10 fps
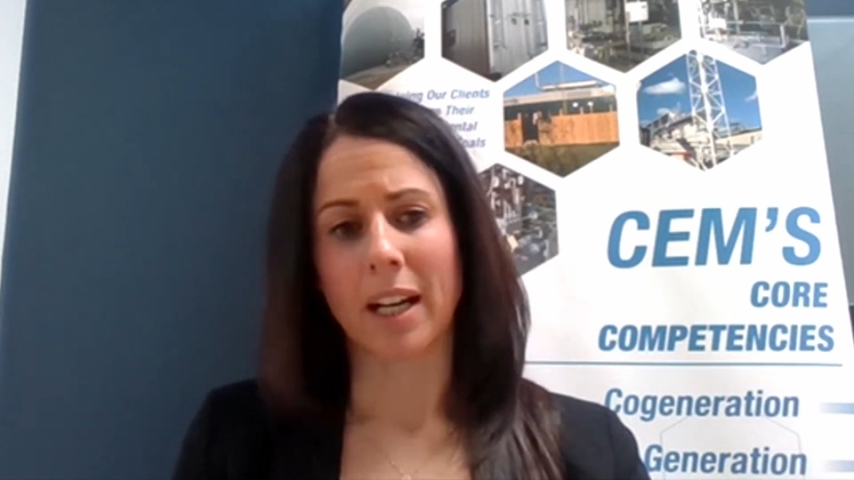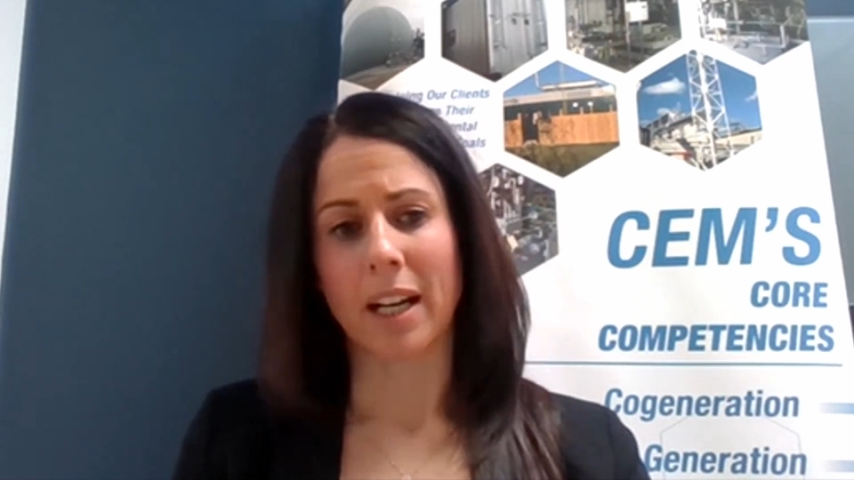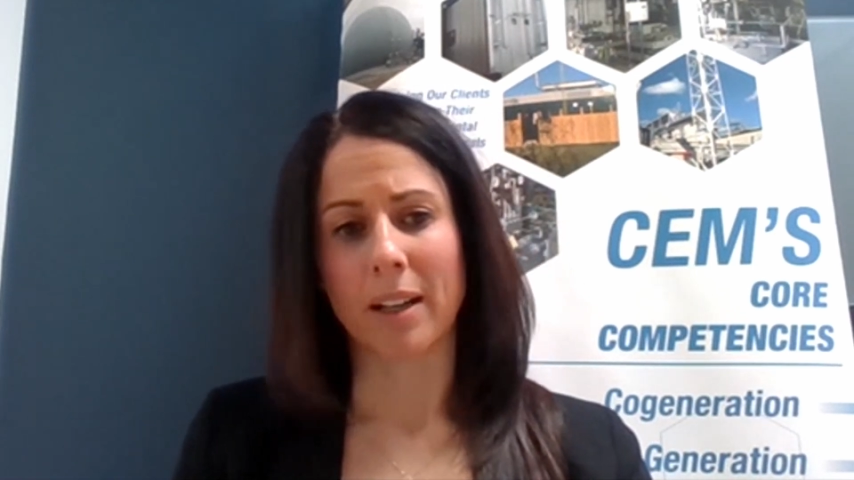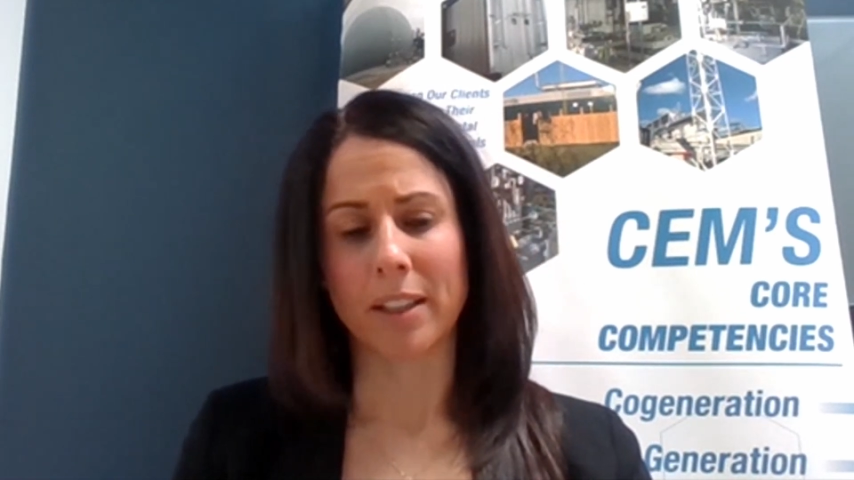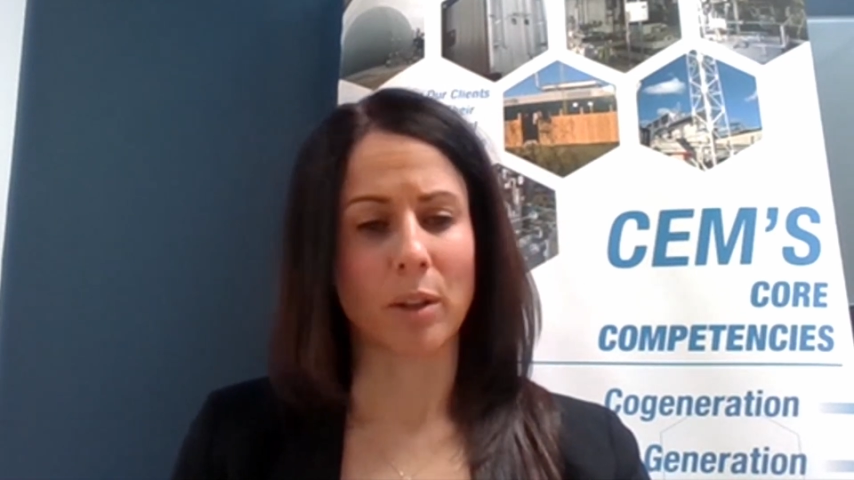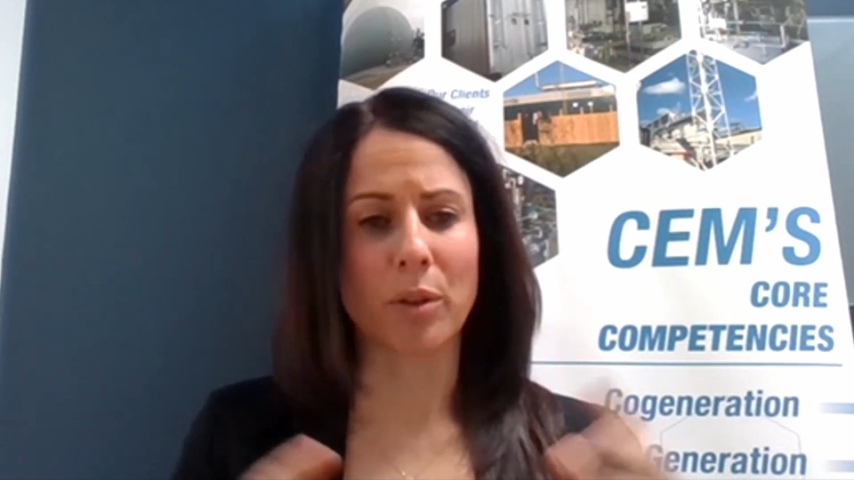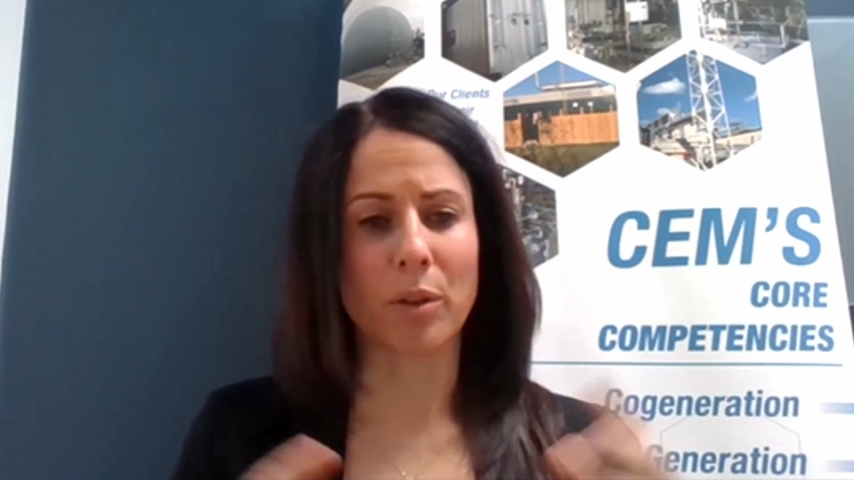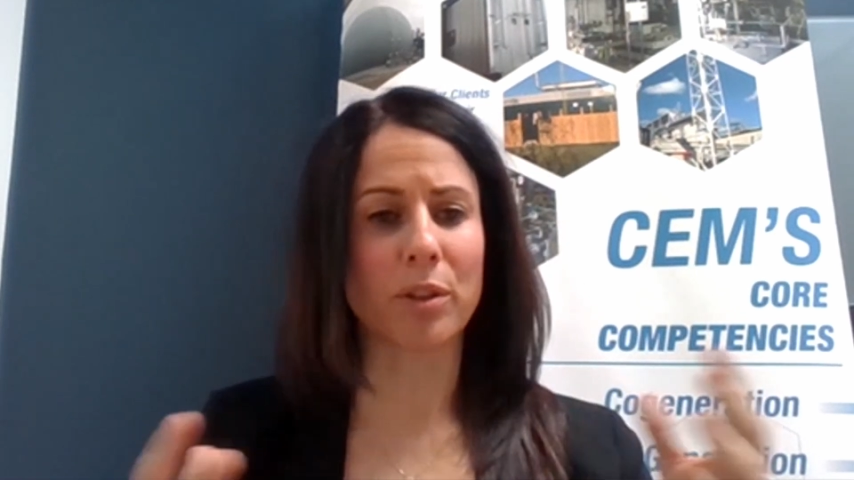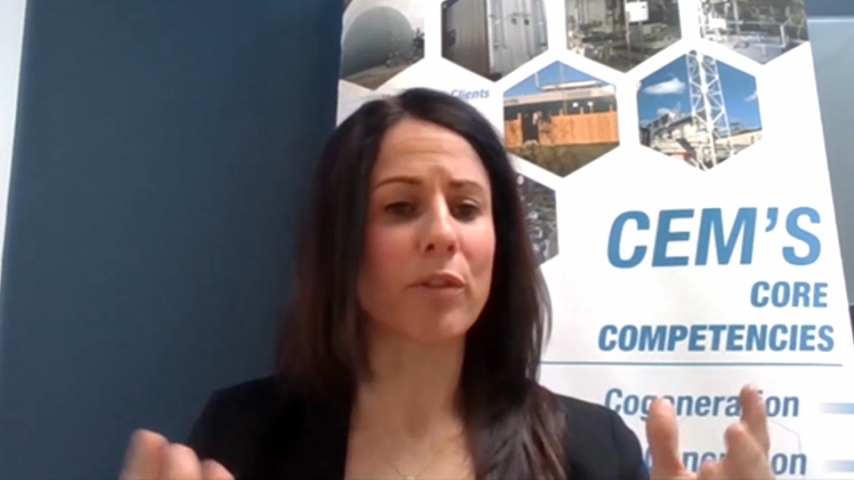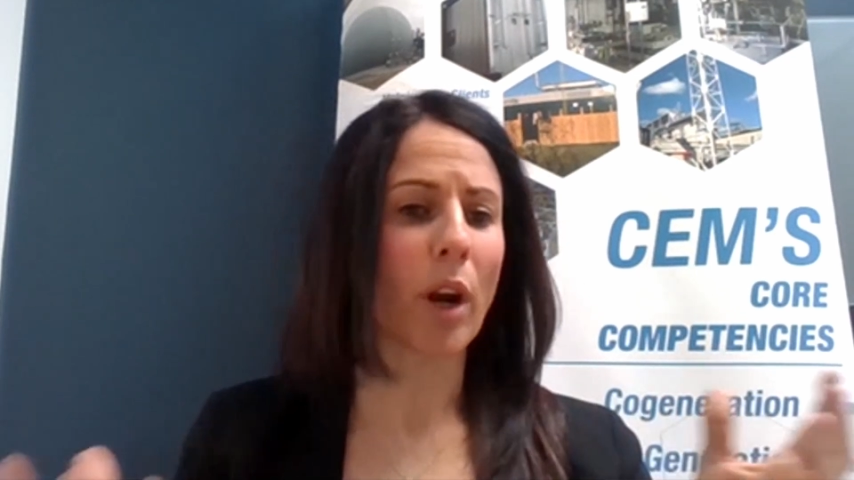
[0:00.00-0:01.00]

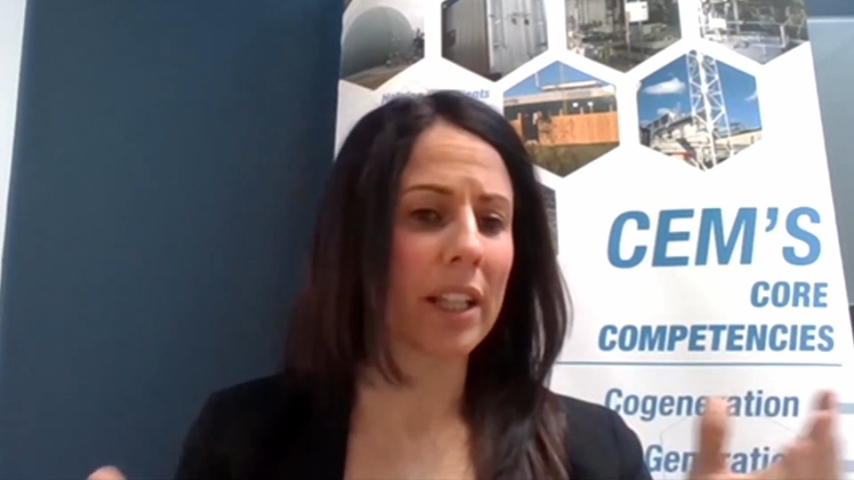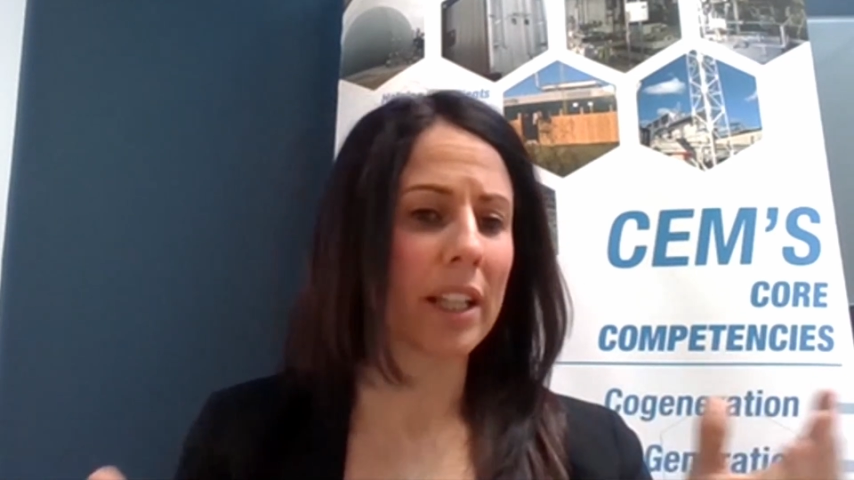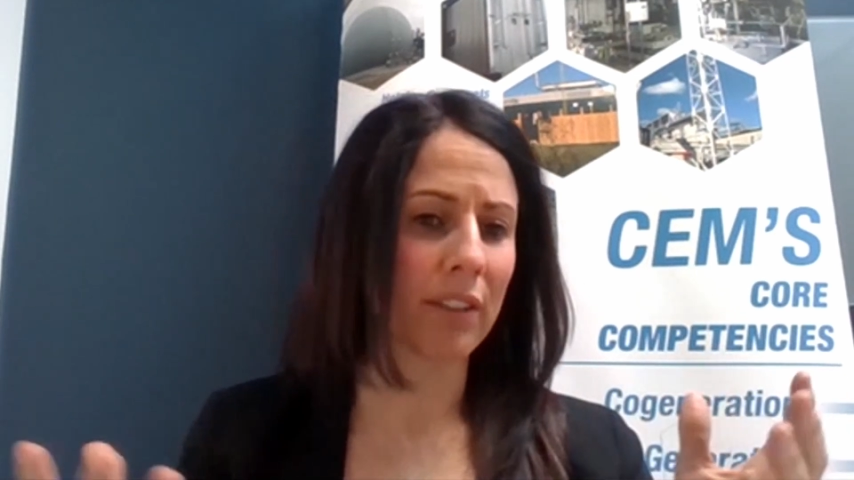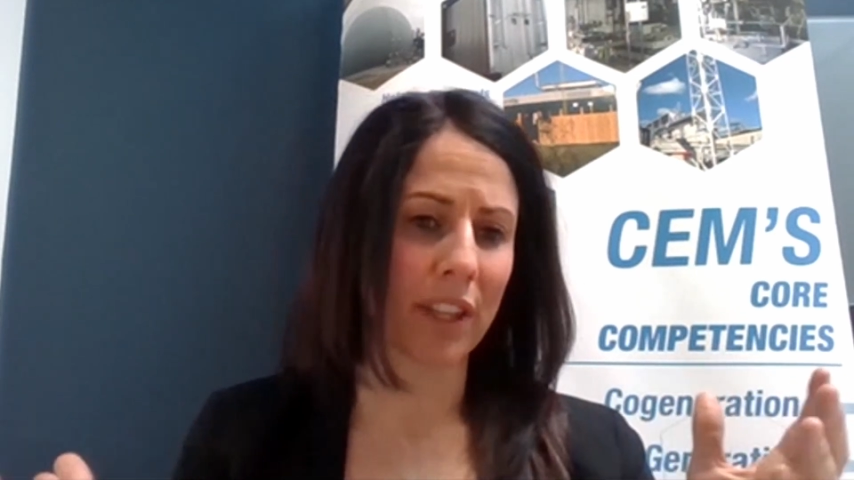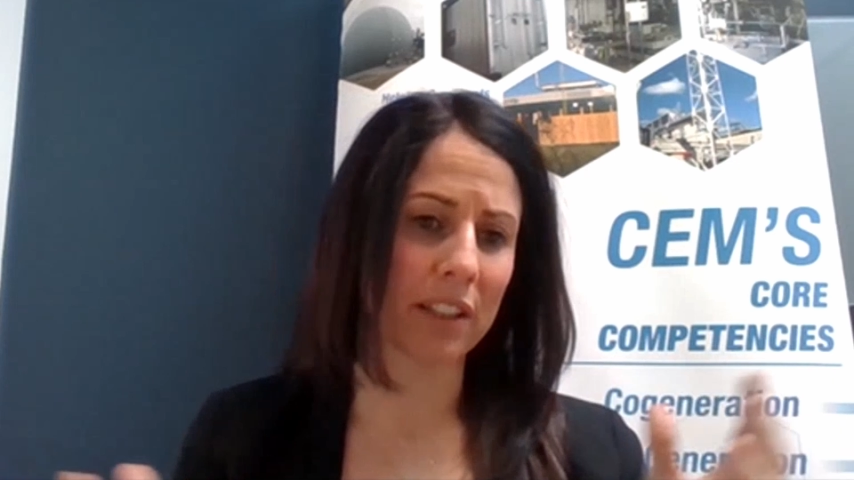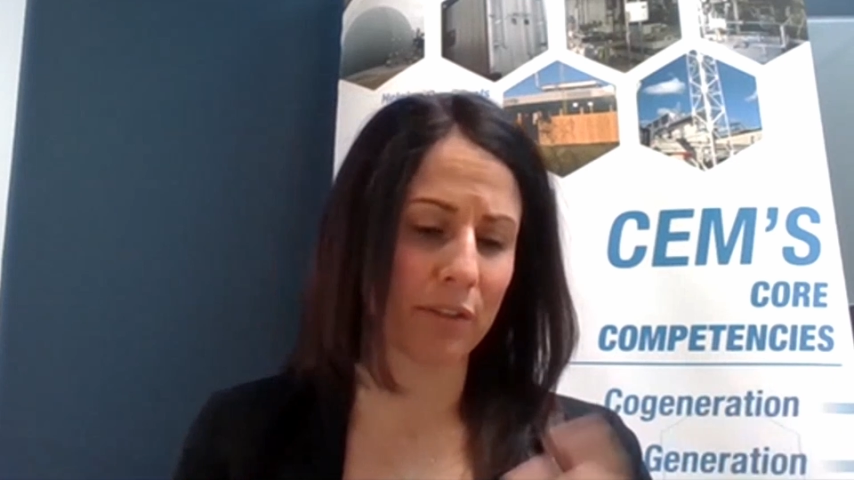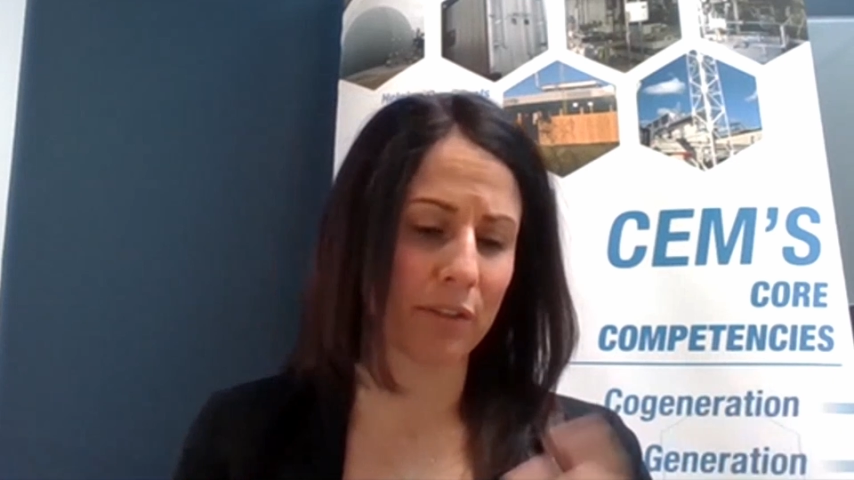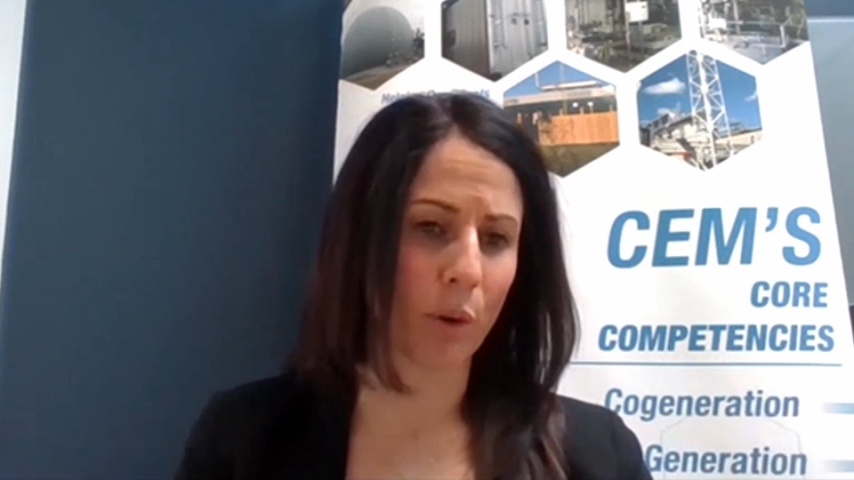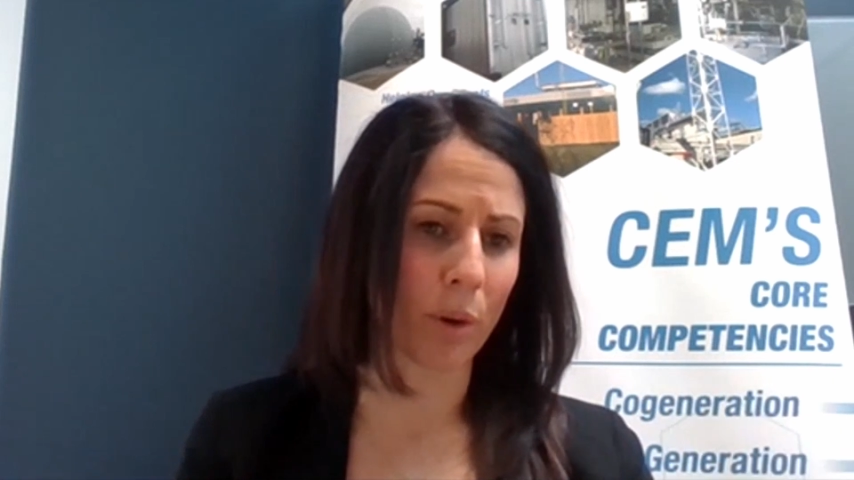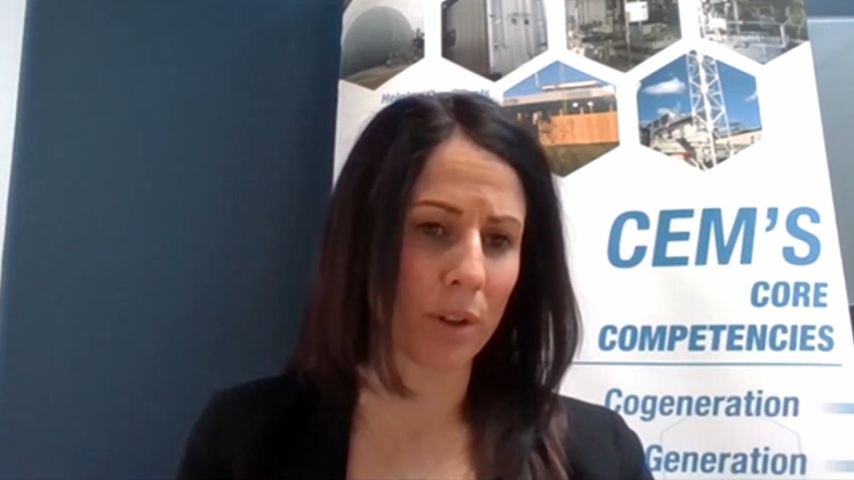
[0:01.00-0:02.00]
There's a variety of things,
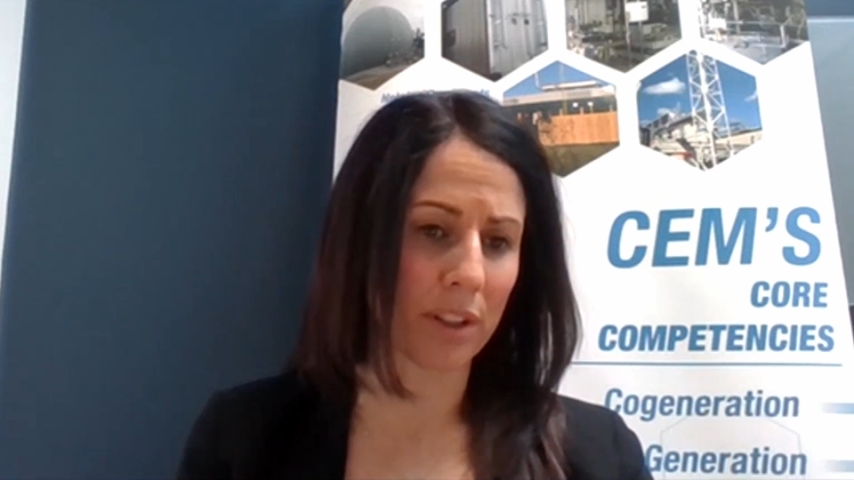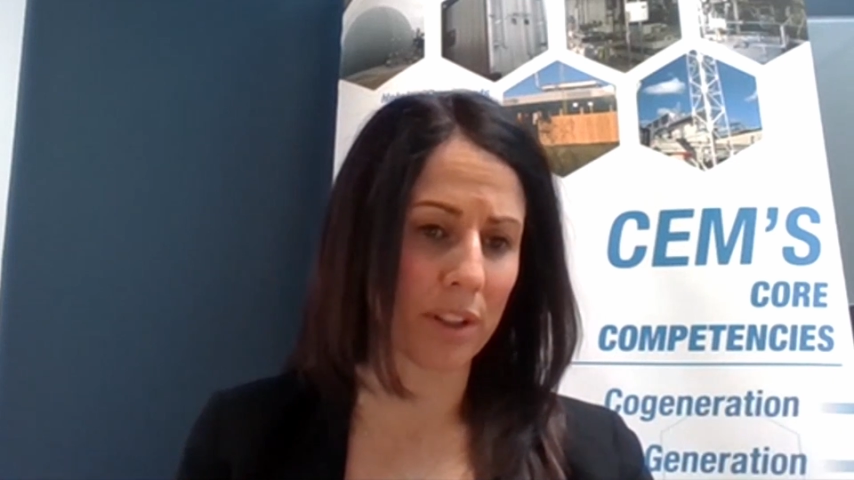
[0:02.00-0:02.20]
of course,